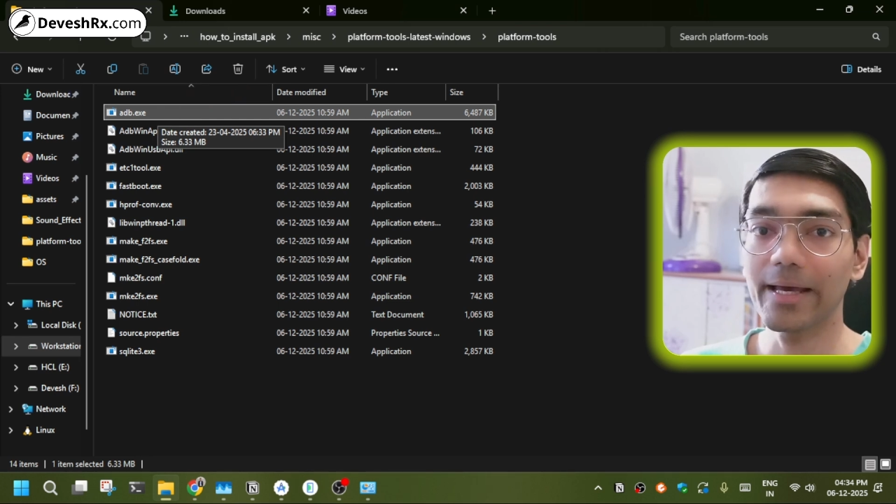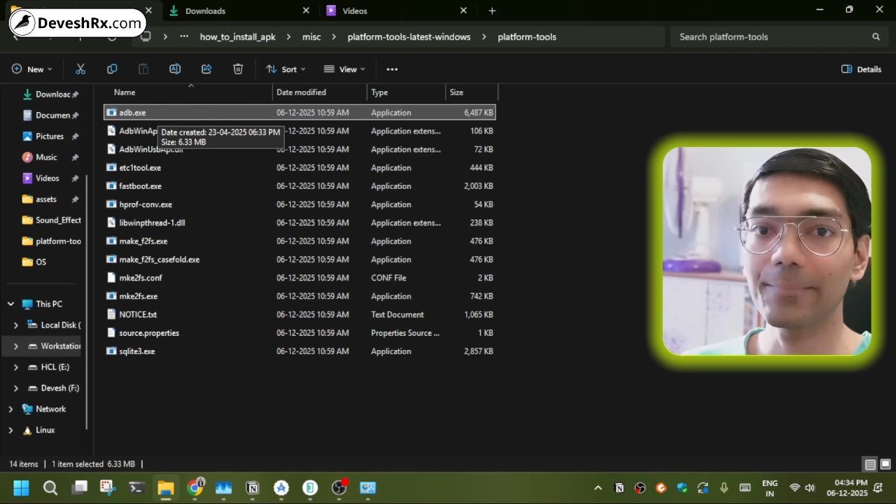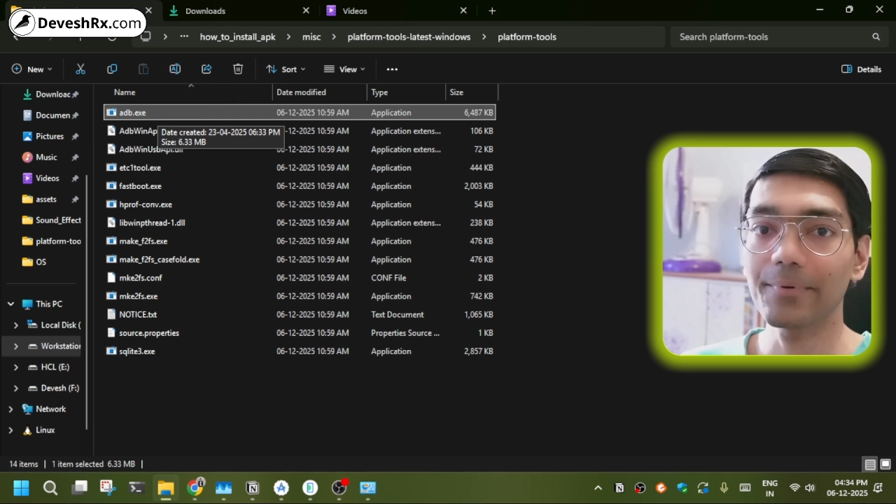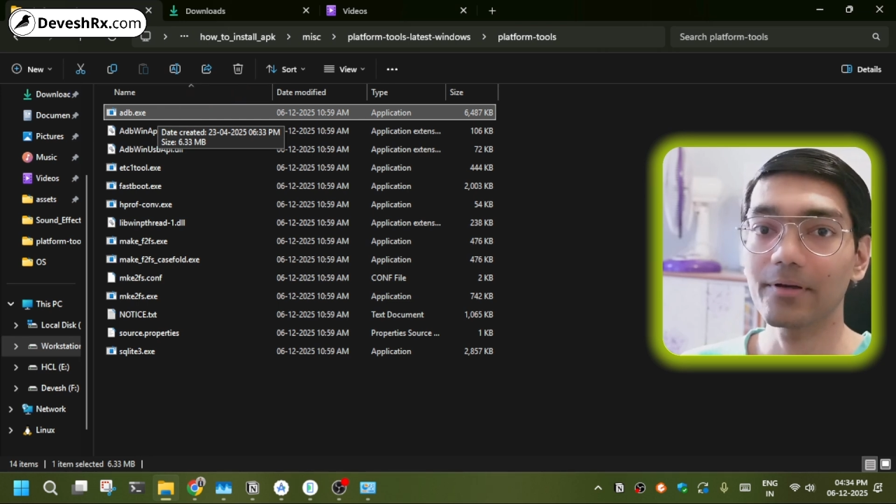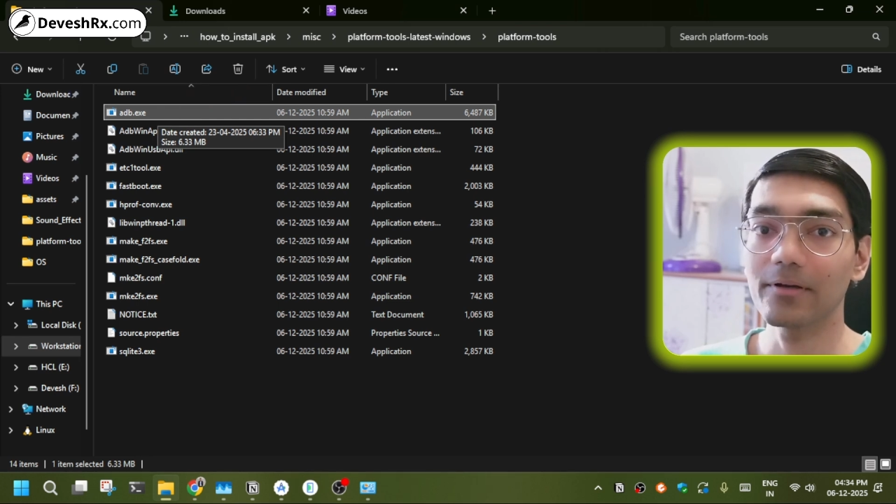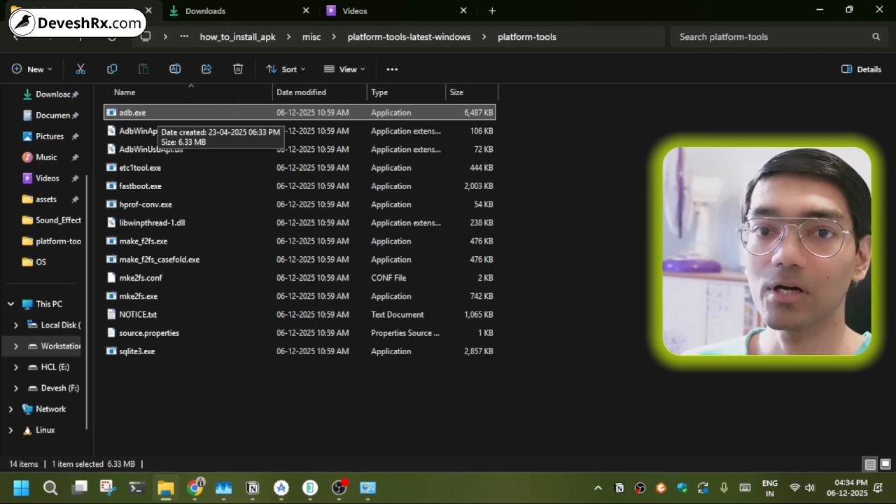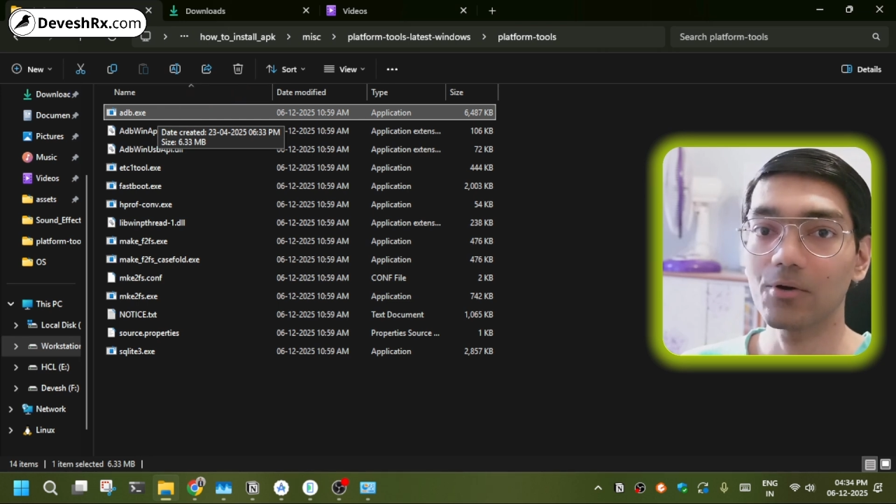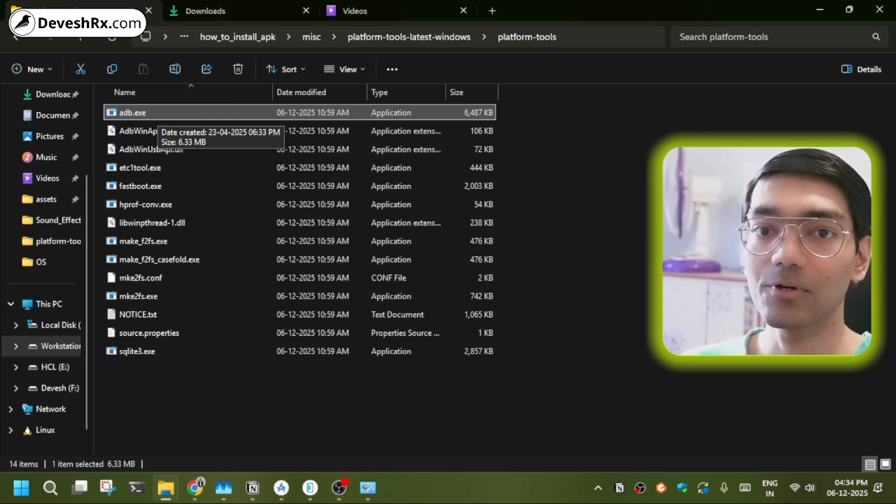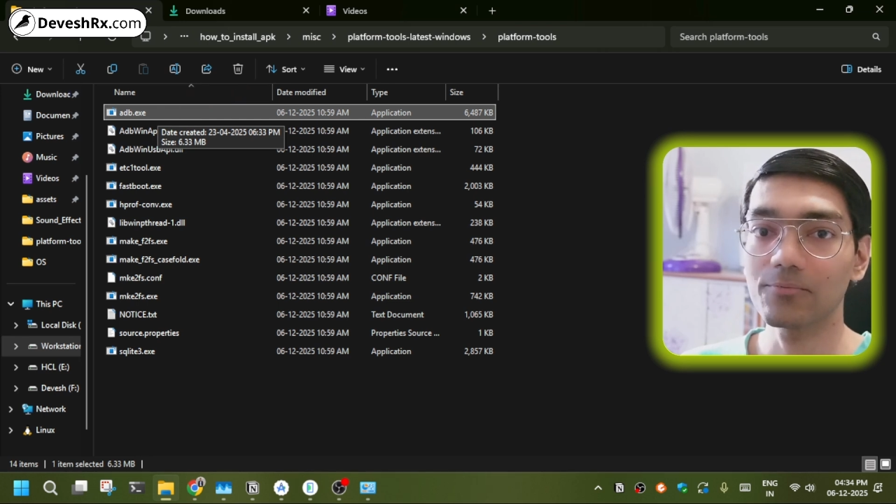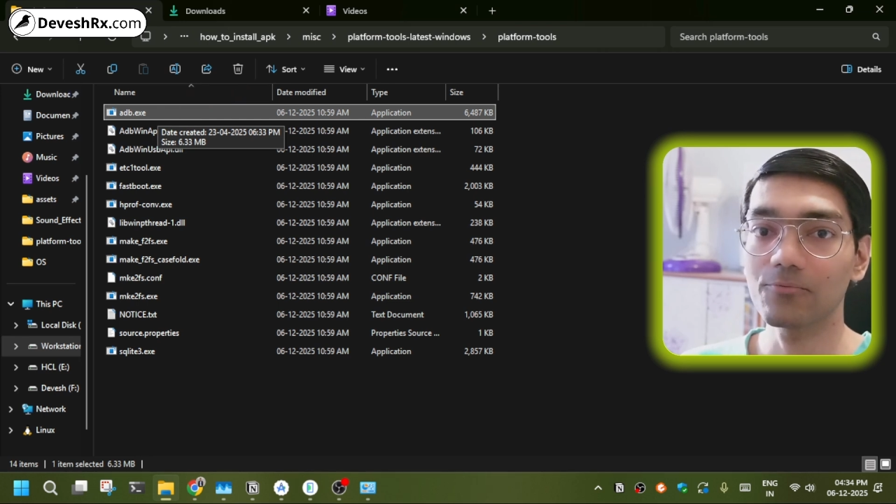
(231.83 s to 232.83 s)
app to
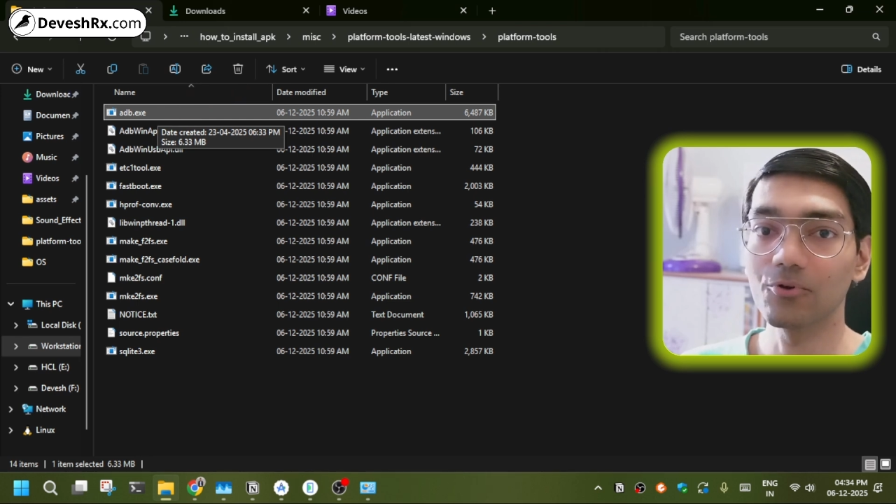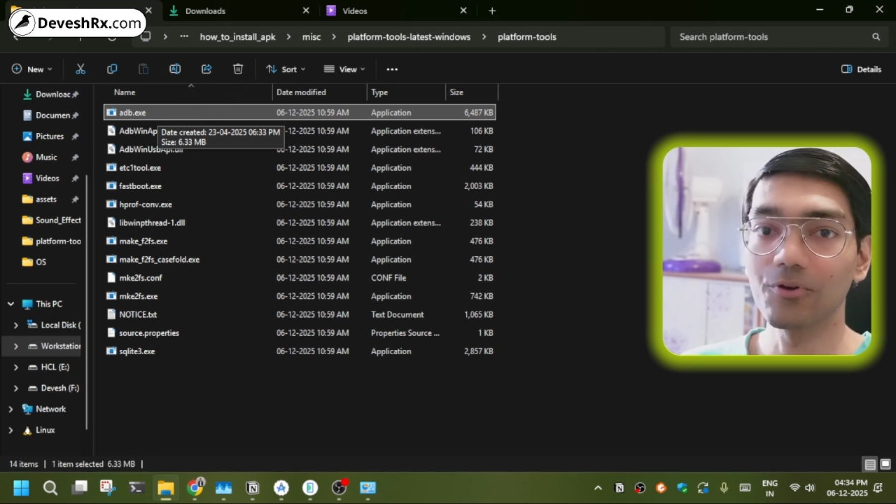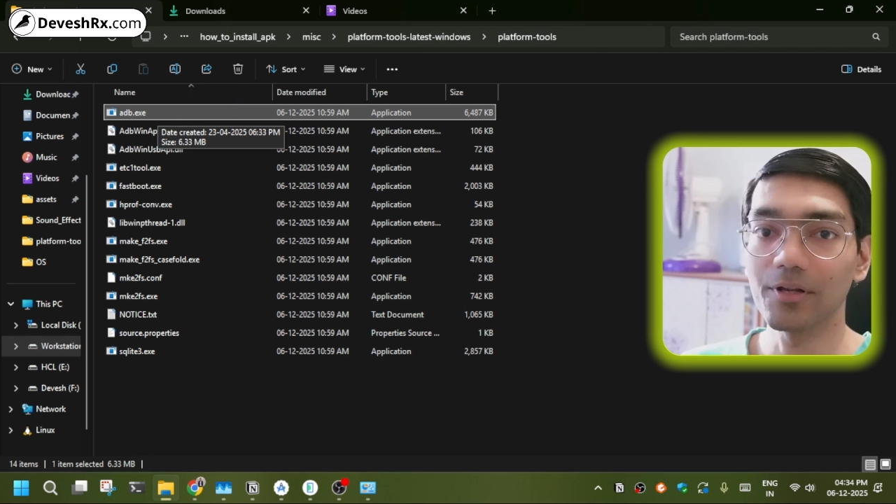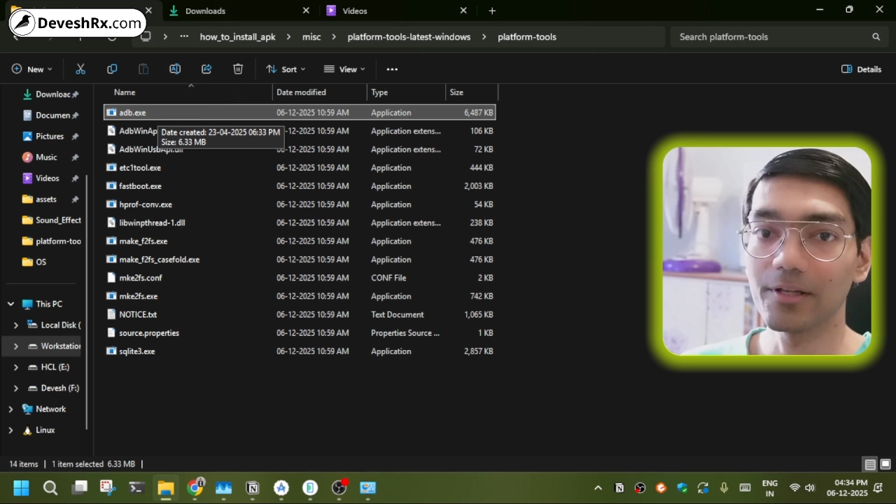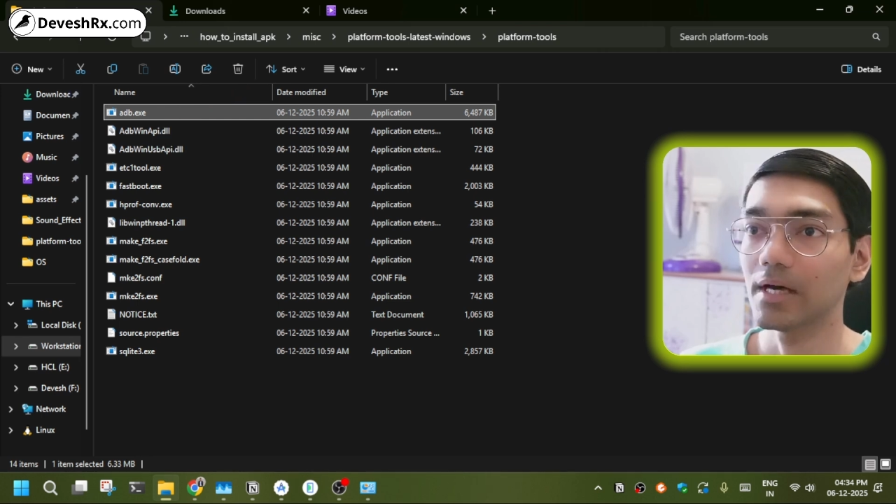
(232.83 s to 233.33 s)
our phone.